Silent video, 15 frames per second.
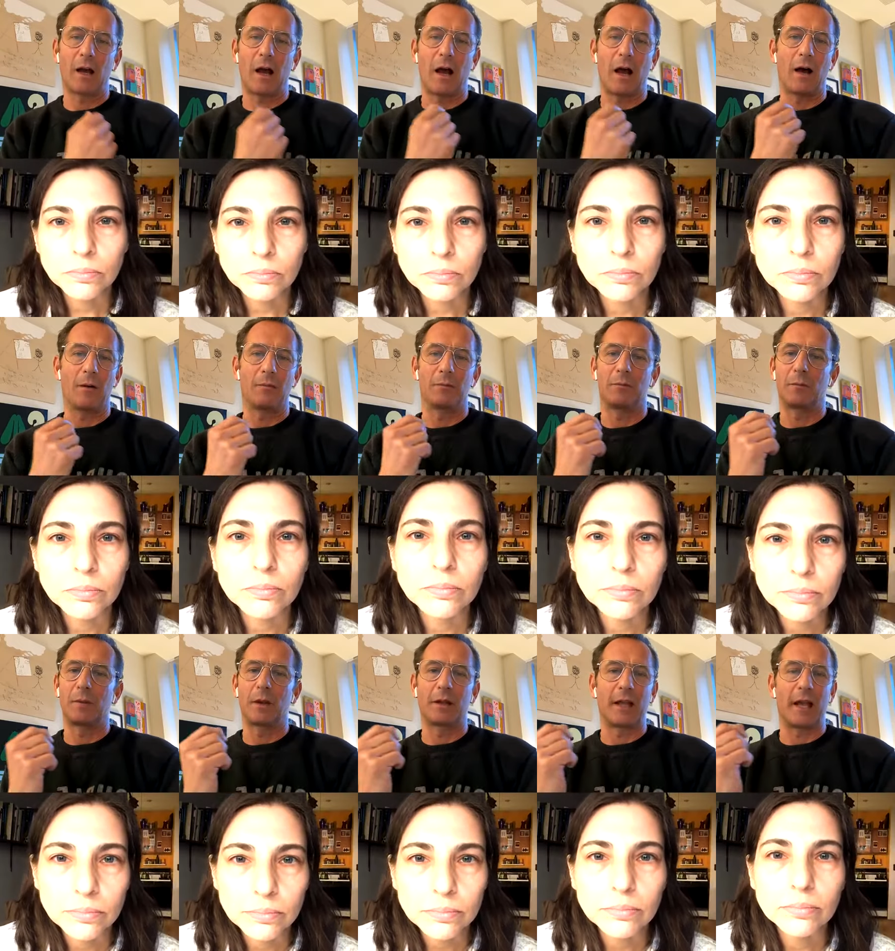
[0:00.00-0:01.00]
Speaker 1: um,
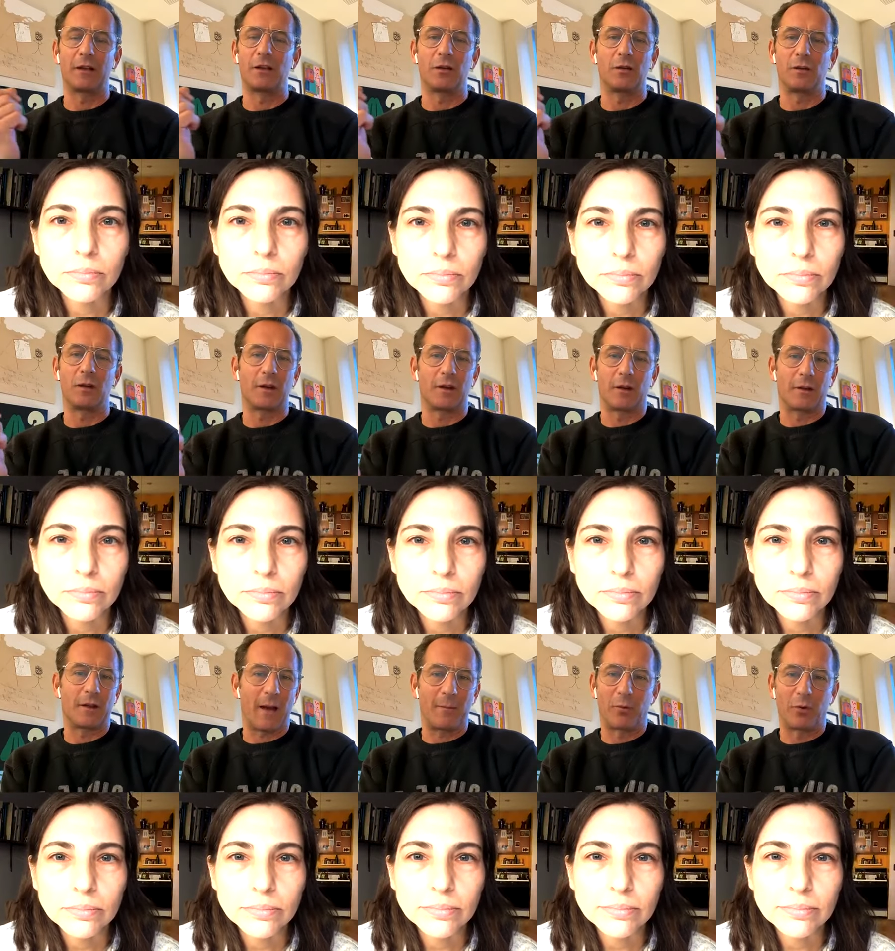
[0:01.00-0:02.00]
again, you, at
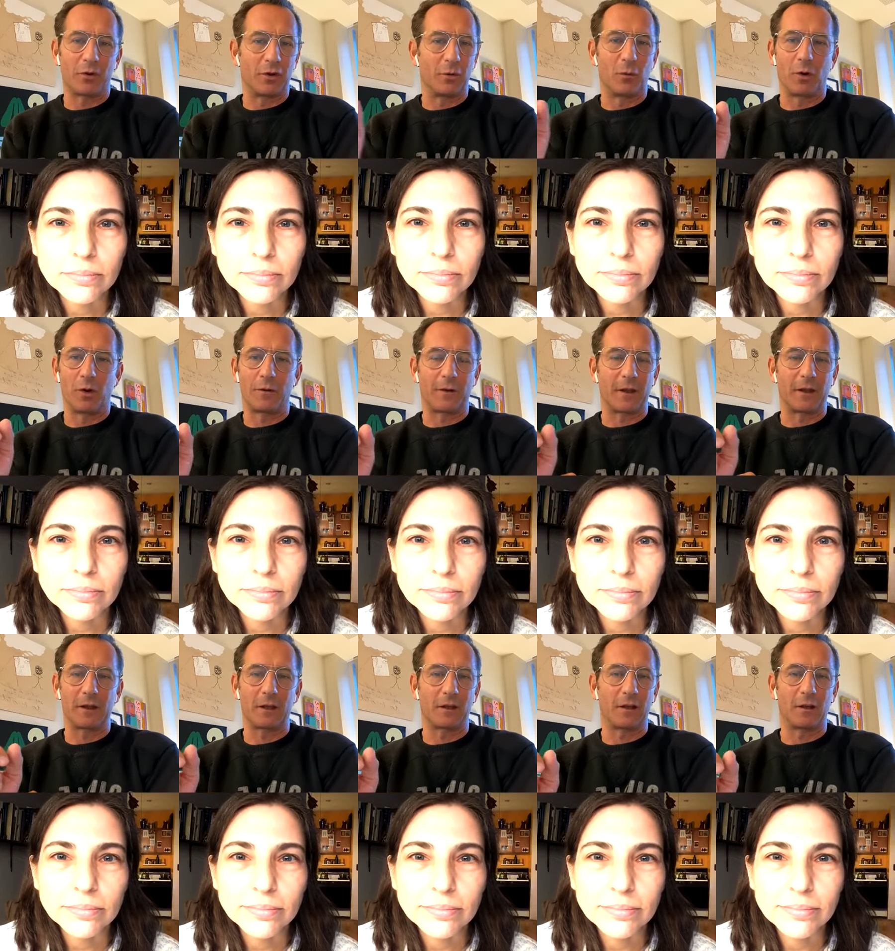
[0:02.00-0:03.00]
that point, you weren't
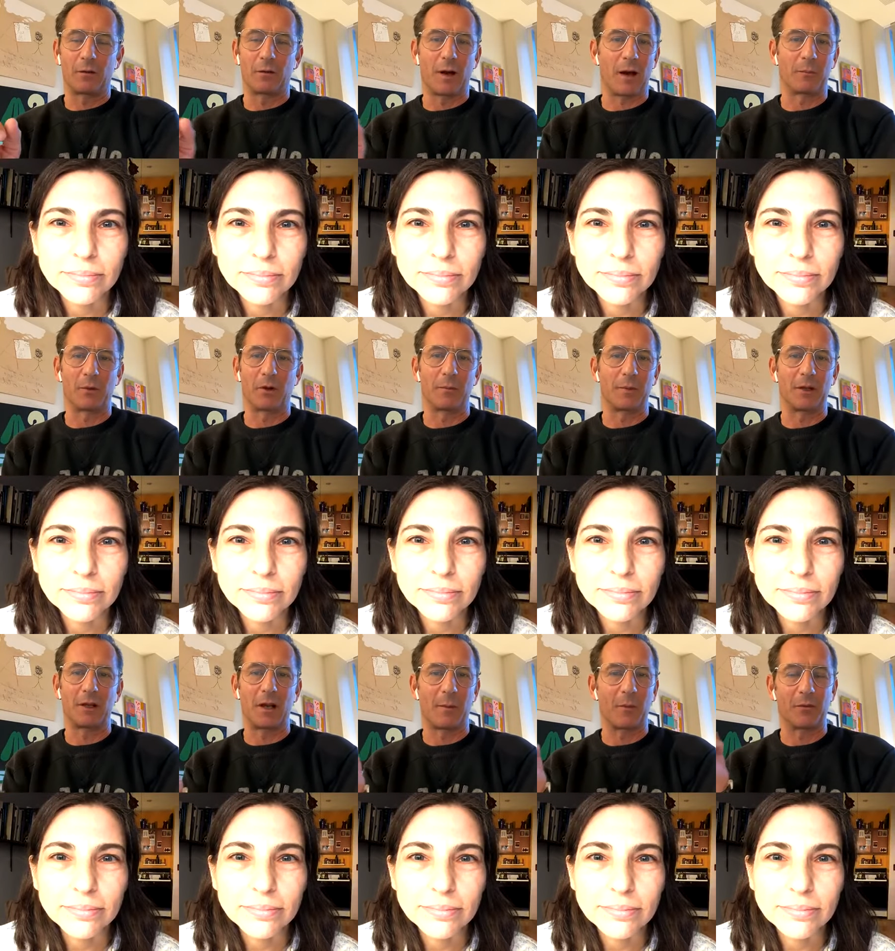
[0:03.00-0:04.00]
thinking, I'm going to
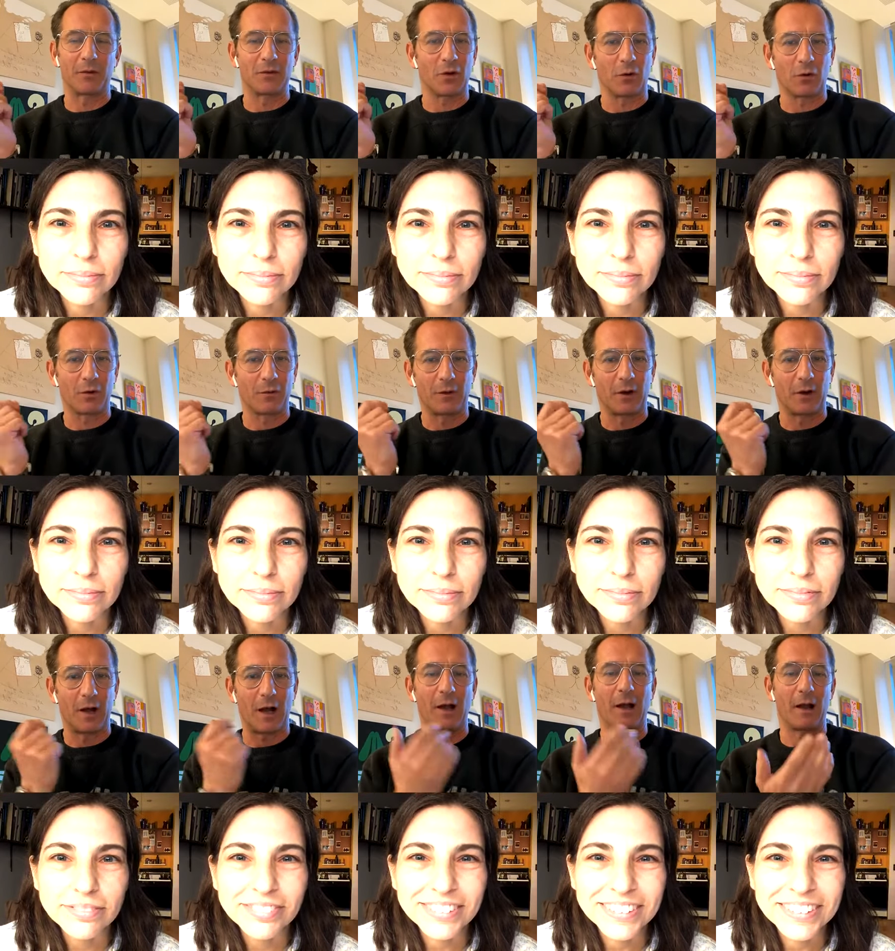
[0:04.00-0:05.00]
become a
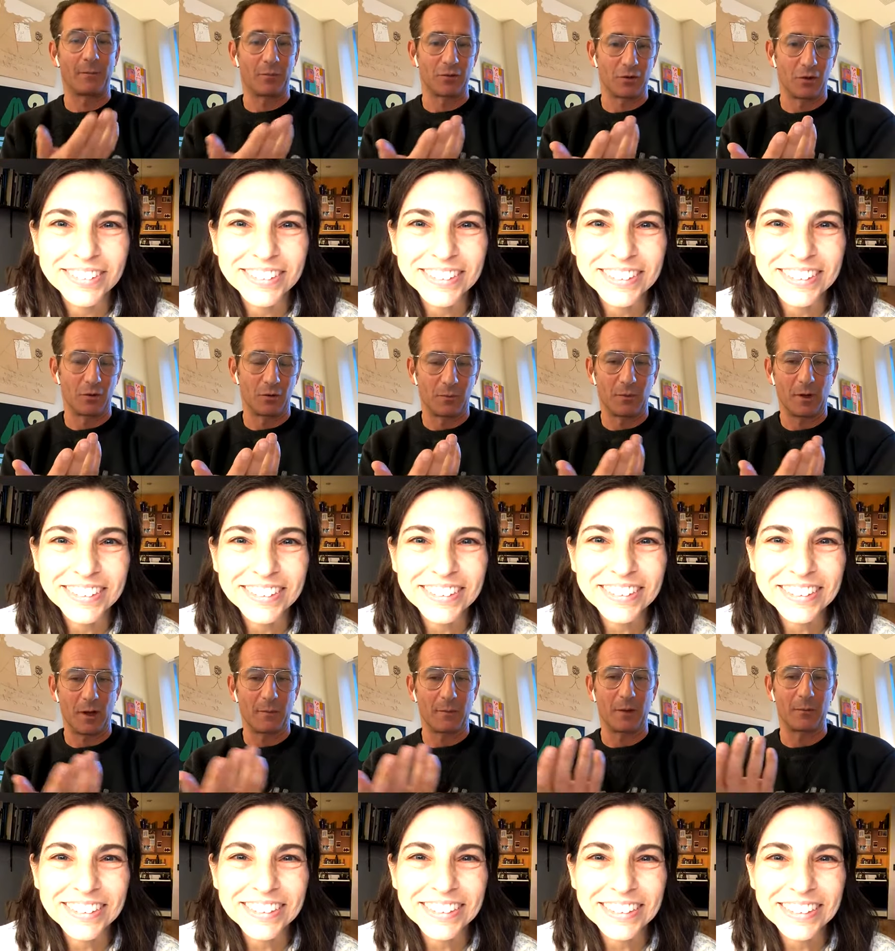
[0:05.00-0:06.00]
photographer, I, I presume.
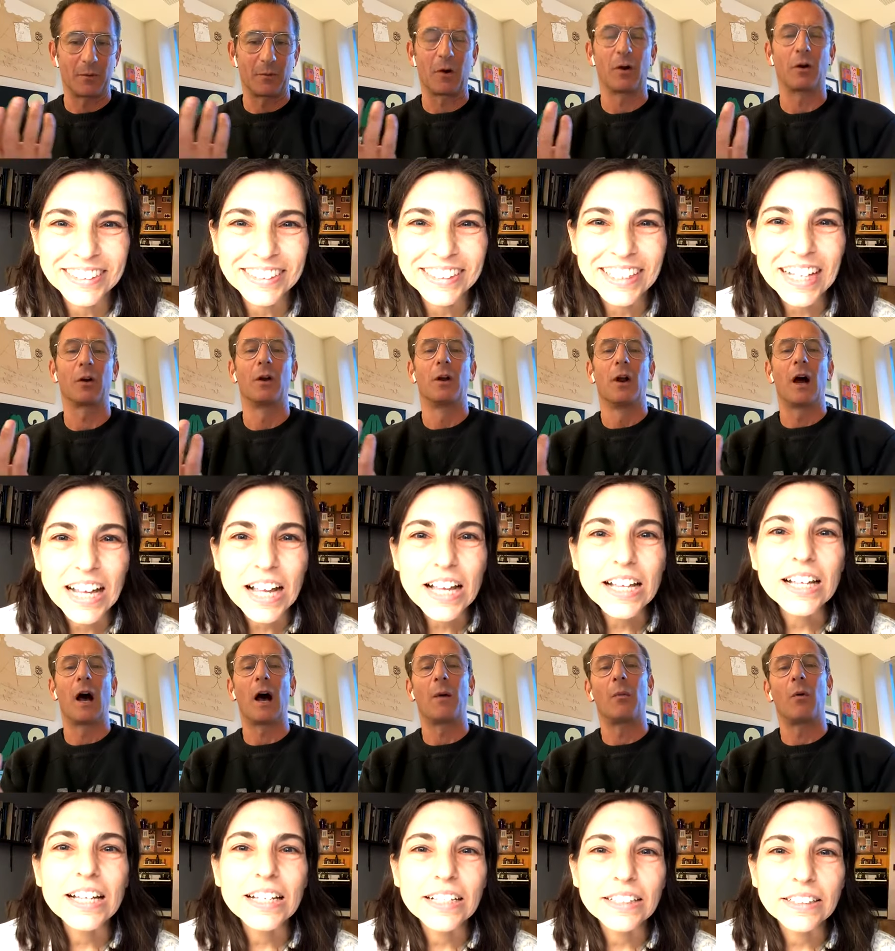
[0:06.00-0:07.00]
I might be wrong.
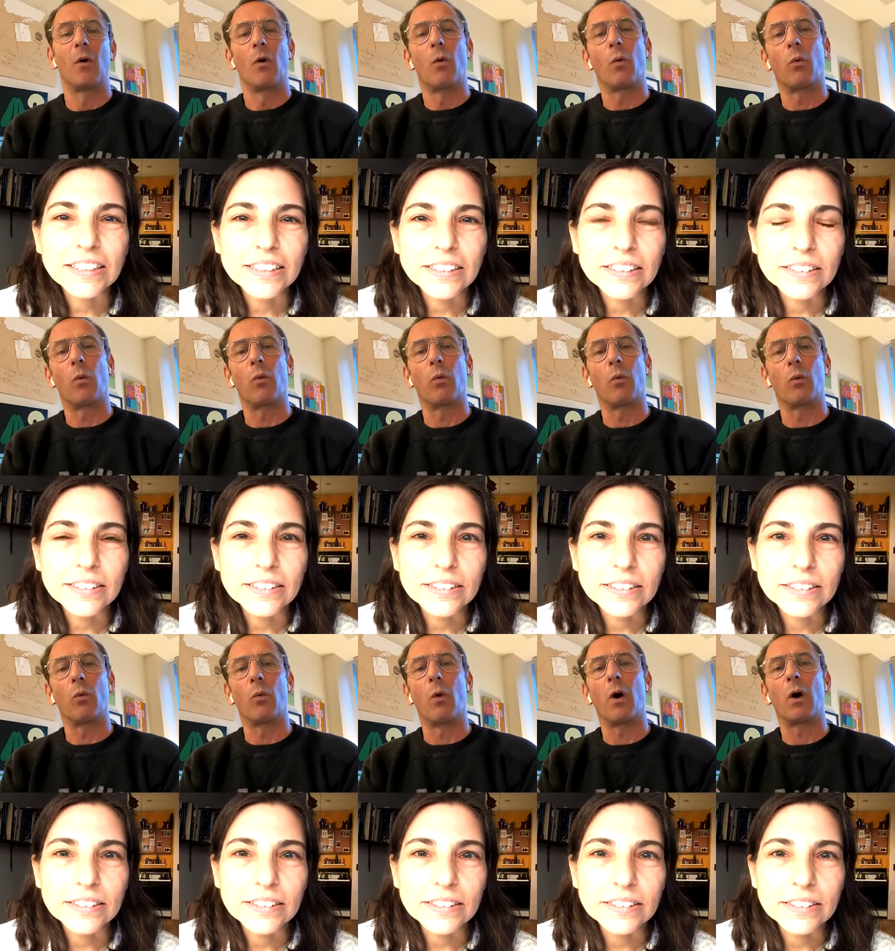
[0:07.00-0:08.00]
Um,
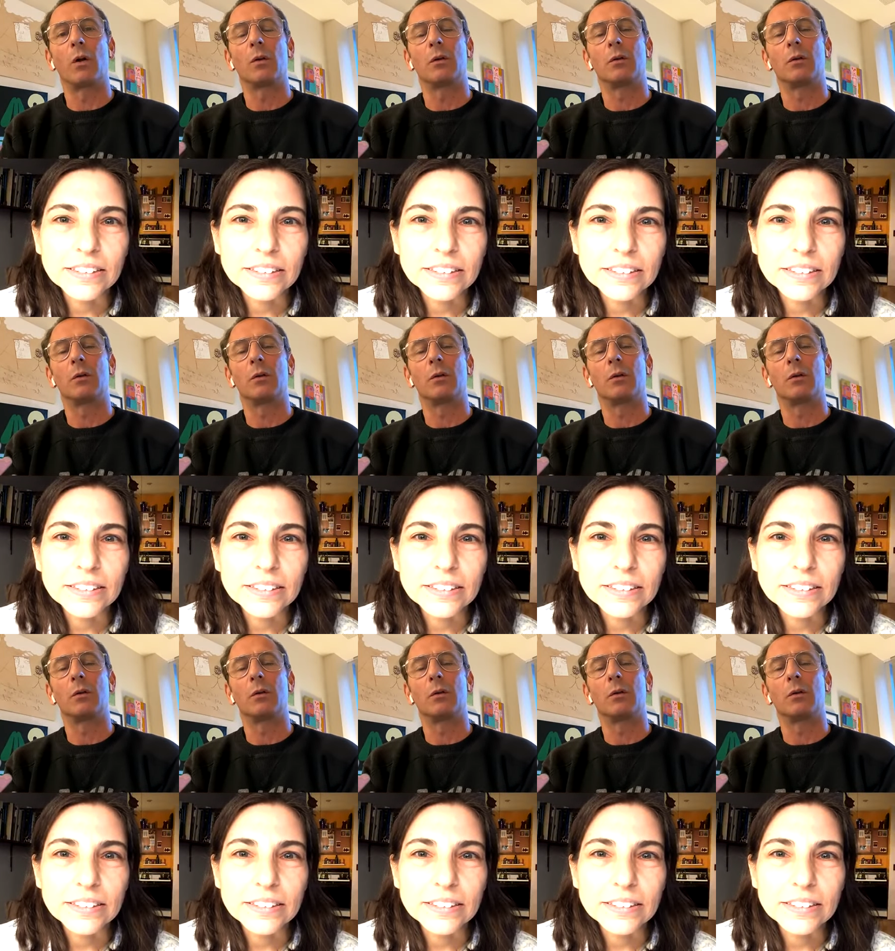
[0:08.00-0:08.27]
what,